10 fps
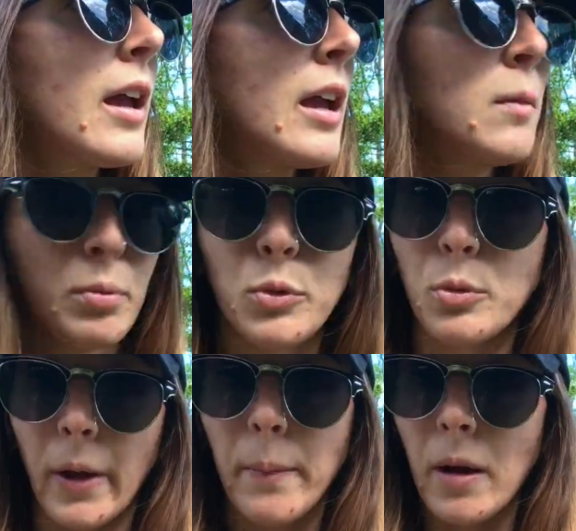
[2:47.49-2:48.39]
it blew
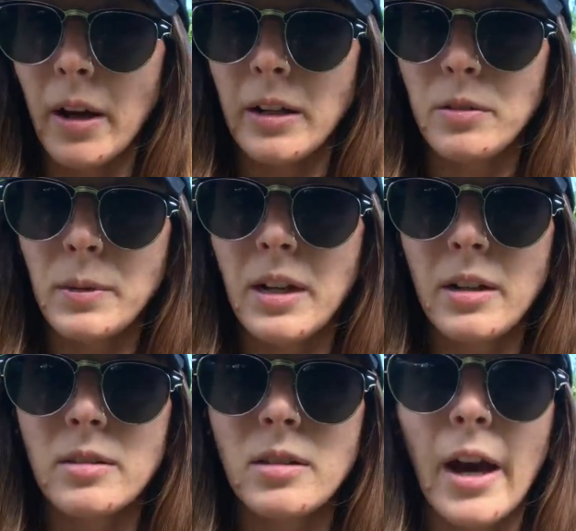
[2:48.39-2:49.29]
my mind,
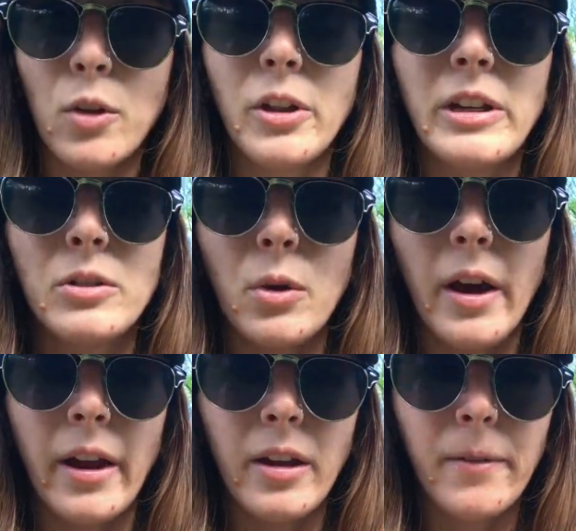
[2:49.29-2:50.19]
because not only do
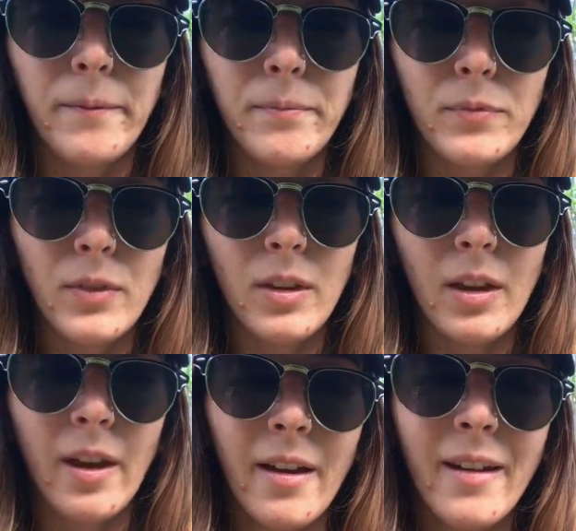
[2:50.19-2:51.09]
I
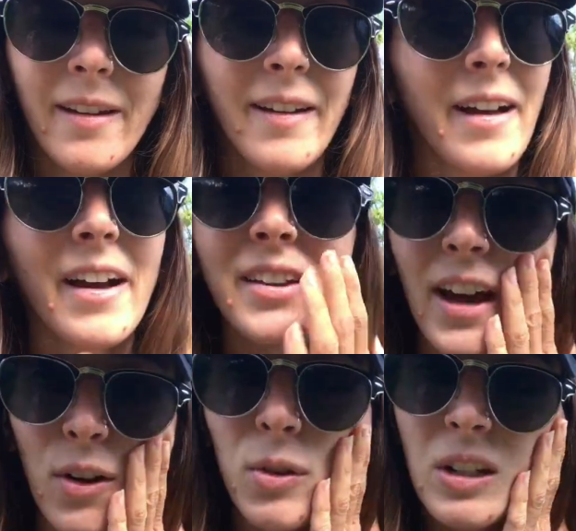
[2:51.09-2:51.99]

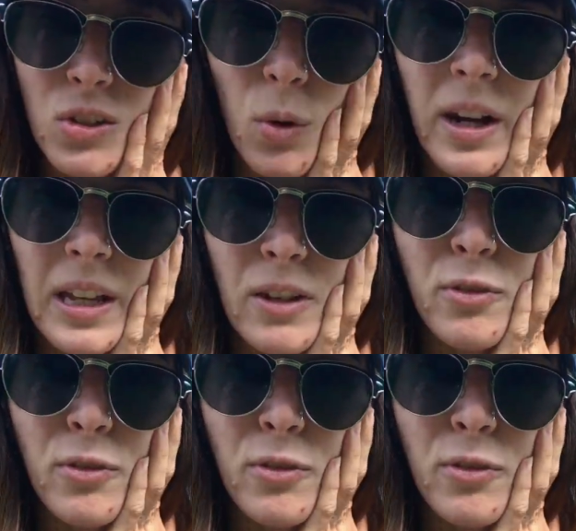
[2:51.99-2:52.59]
like